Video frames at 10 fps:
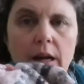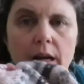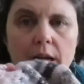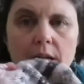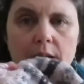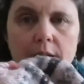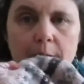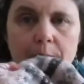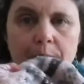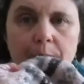
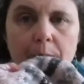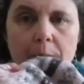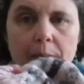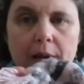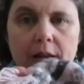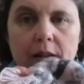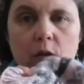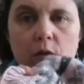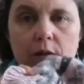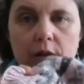And I had to
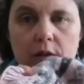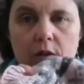go over to the